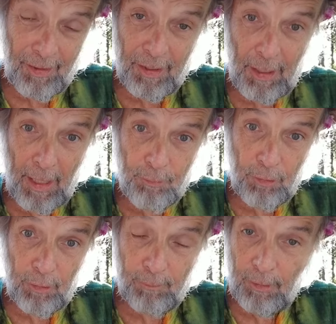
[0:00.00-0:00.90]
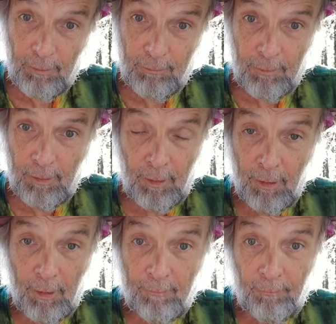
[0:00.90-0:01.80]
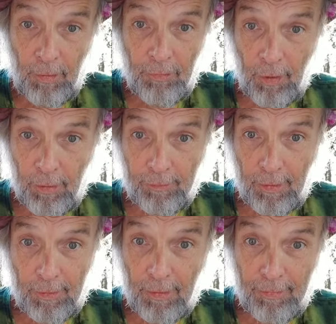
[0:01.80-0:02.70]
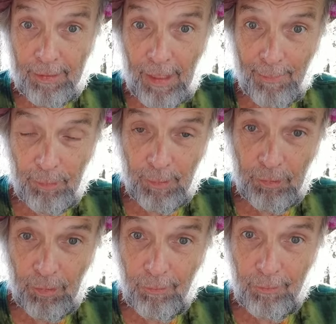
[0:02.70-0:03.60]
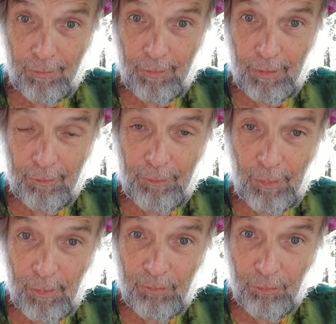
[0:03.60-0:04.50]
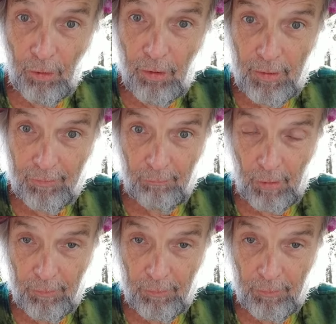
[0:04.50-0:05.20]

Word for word: They capture him uh, they just, they just capture him so he'll tell them stories around the